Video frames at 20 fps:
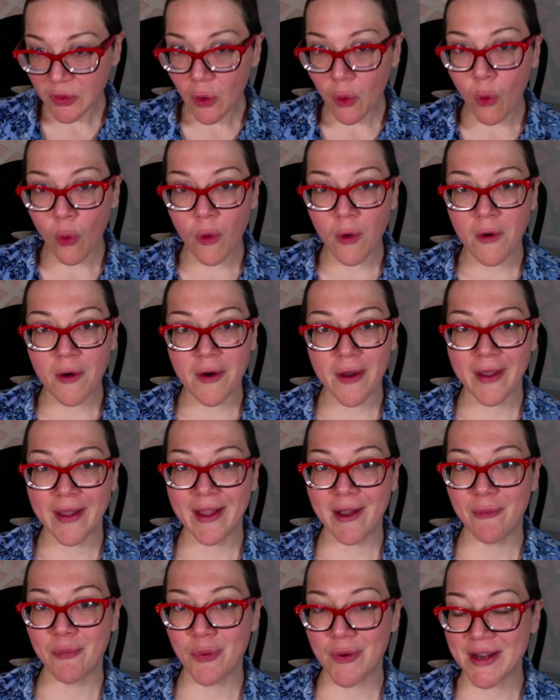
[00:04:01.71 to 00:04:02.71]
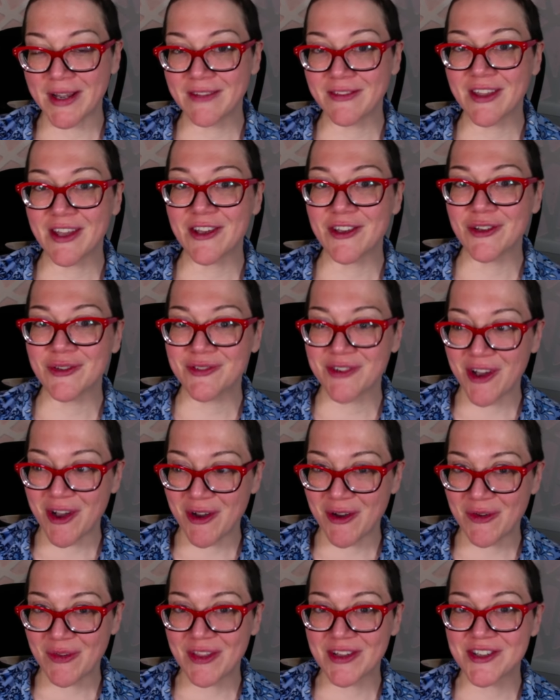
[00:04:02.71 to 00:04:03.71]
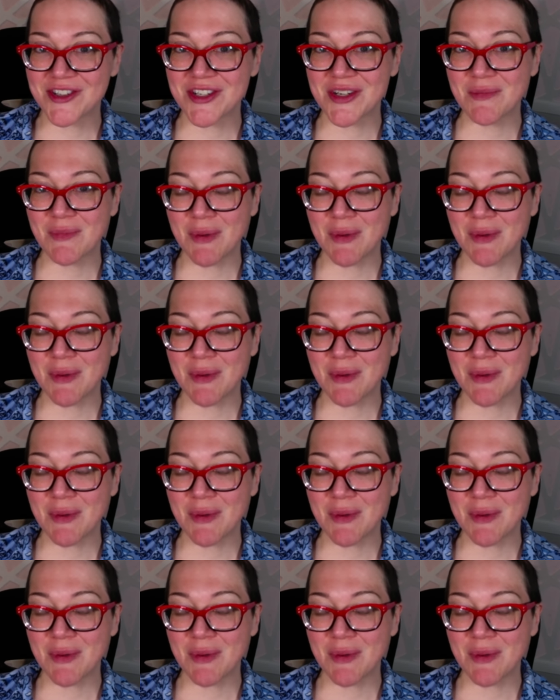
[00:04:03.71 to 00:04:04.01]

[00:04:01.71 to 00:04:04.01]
or a brand that you know that she